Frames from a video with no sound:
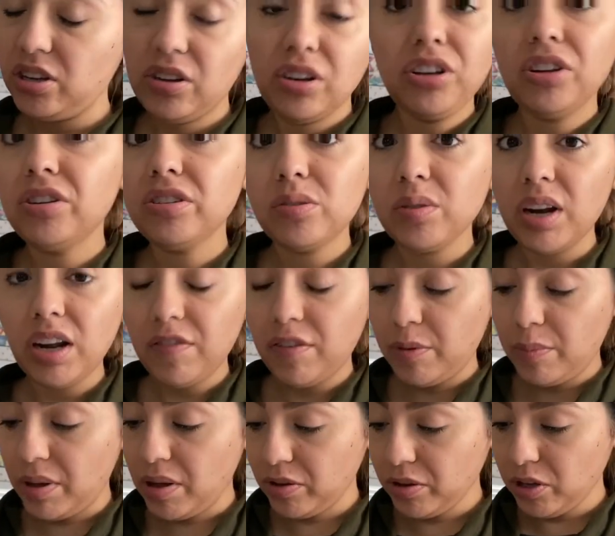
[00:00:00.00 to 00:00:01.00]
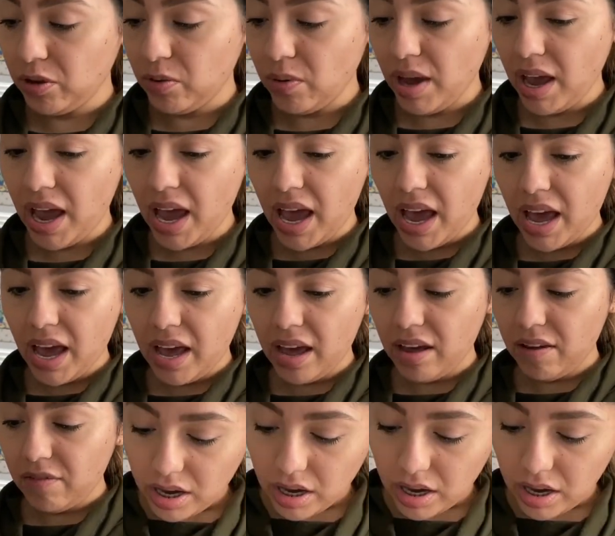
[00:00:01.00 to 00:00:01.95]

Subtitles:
You can use whatever milk you have.